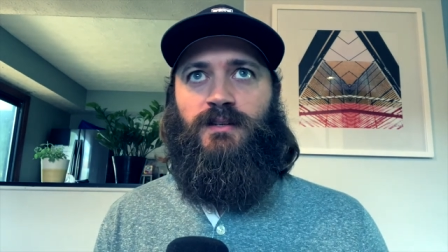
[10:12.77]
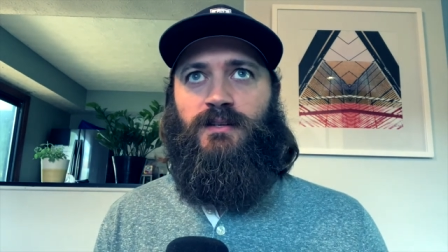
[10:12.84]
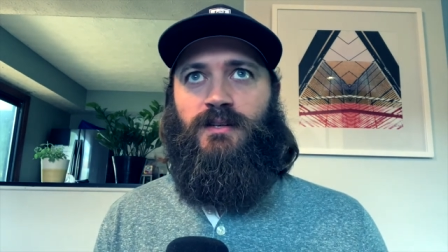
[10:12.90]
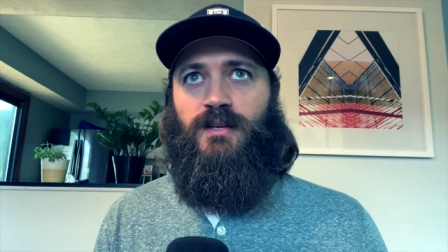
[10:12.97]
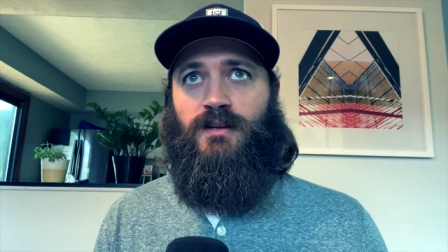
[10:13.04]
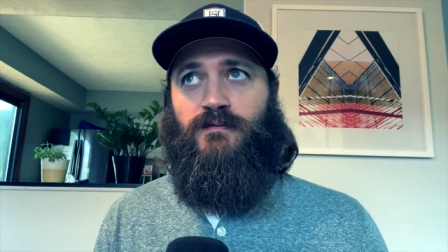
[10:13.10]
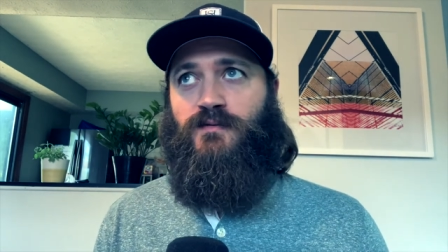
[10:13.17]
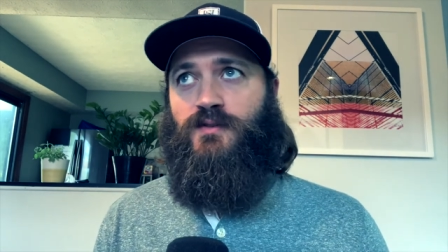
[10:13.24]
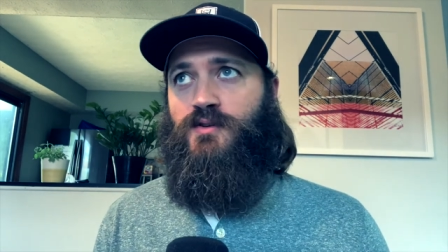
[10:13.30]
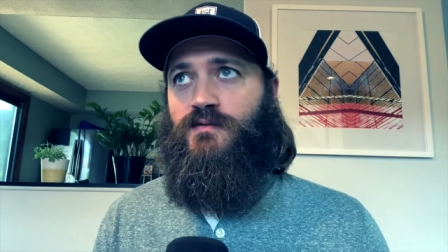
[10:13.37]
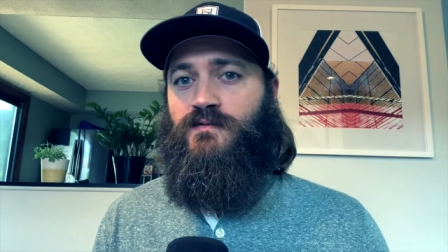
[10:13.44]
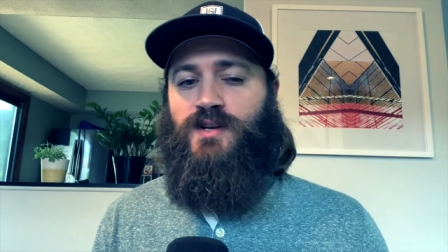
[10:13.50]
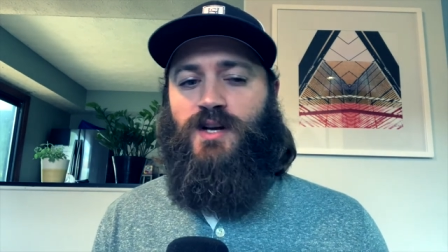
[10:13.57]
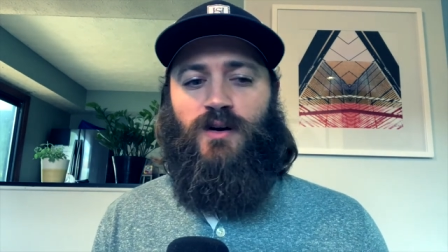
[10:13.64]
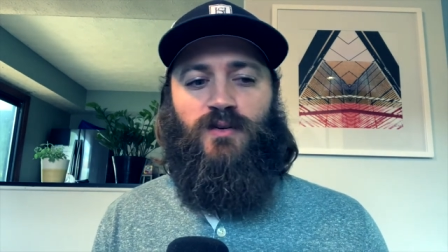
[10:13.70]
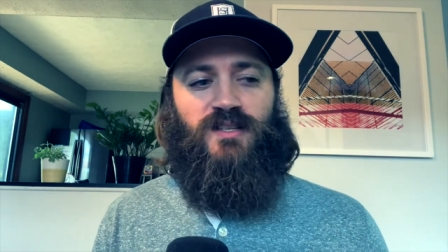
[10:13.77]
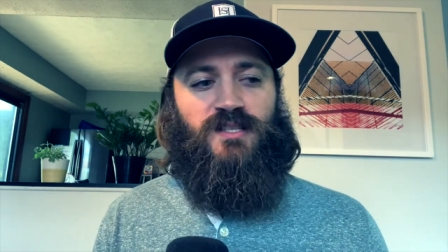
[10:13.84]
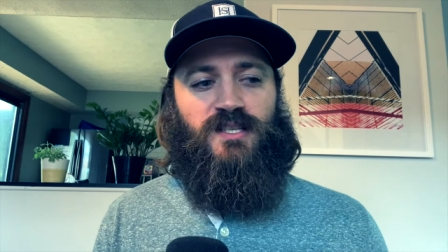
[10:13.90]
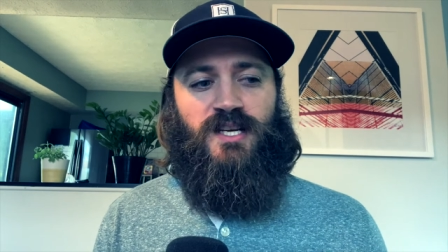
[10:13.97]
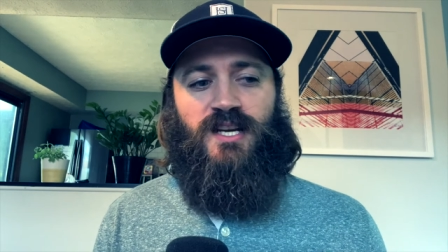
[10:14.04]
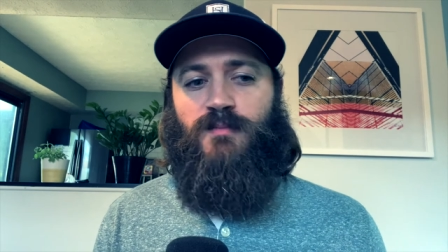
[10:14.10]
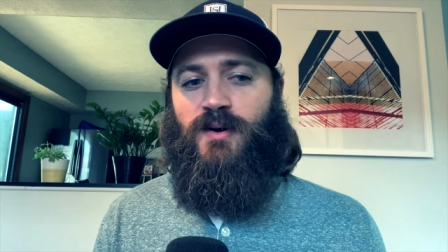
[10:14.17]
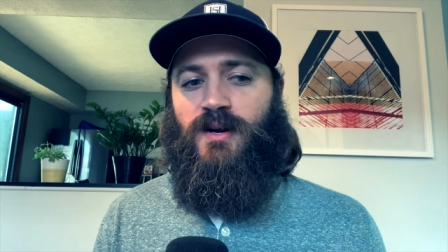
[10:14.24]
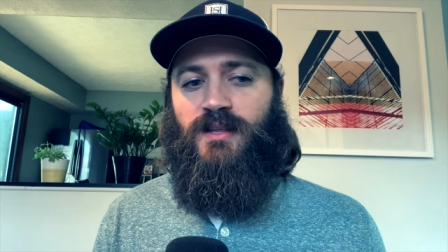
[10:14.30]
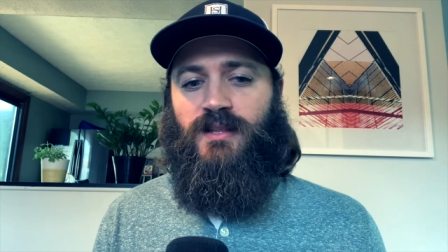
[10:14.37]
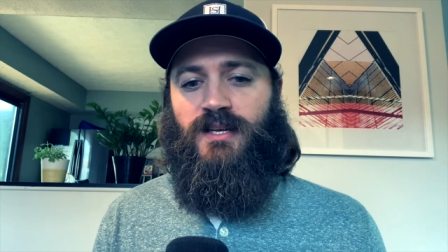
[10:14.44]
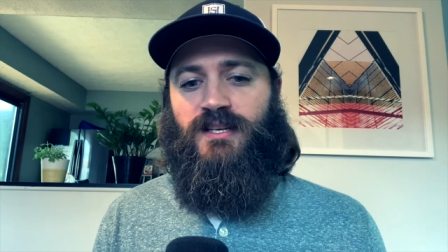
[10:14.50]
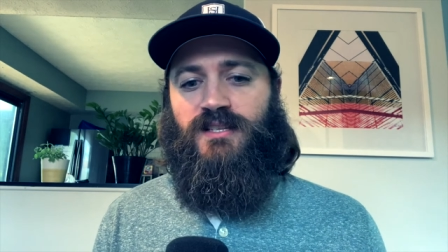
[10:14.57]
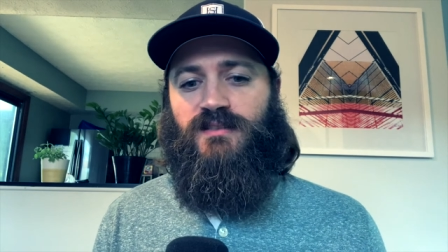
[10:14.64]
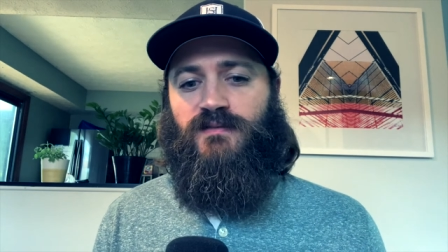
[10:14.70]
And if you've noticed anybody
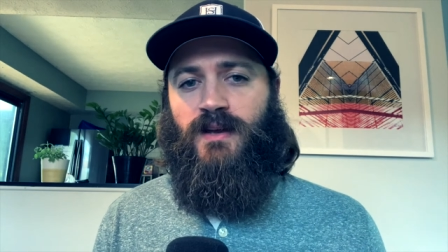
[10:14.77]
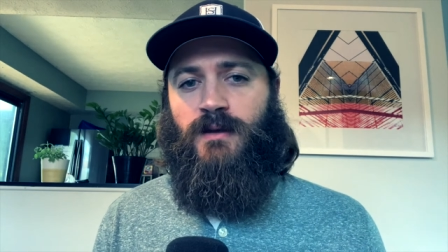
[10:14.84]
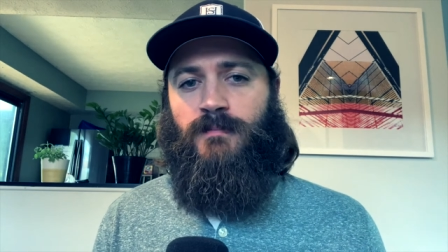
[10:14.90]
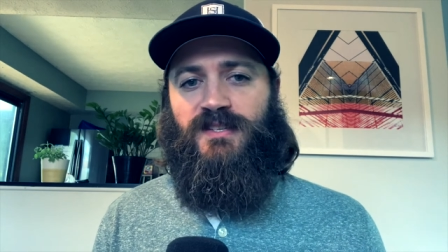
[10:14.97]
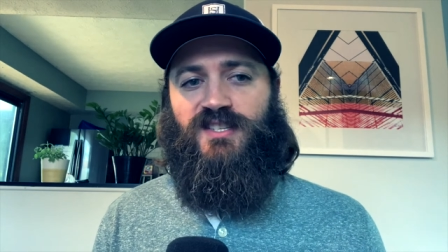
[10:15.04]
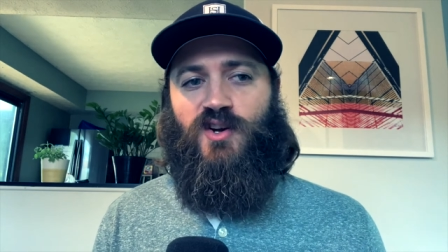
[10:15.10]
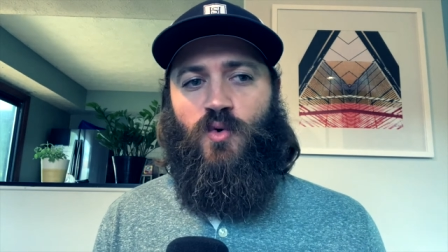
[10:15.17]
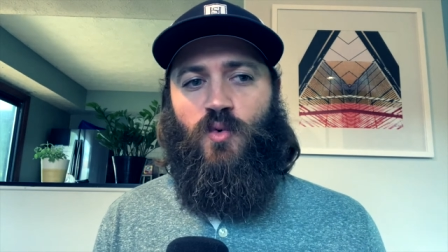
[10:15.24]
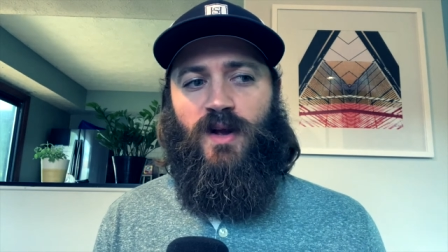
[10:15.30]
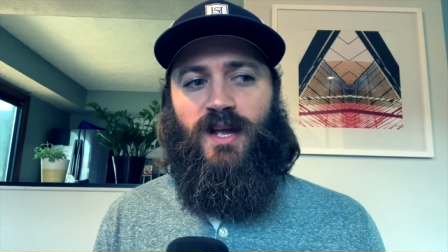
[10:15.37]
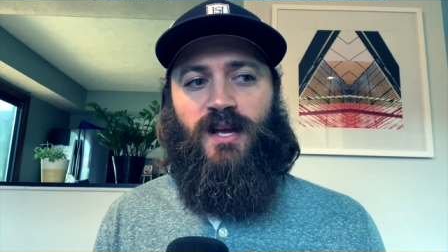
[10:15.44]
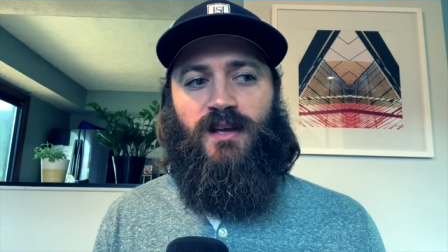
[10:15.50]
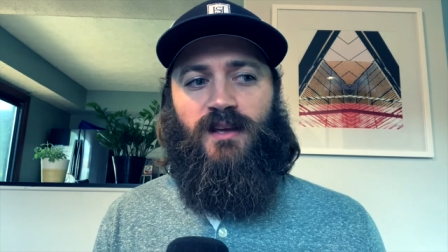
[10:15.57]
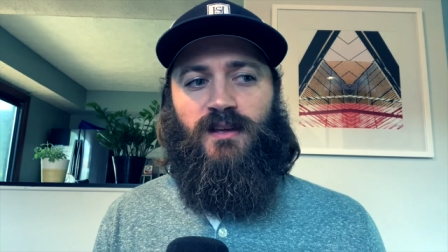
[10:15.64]
that gets famous quick,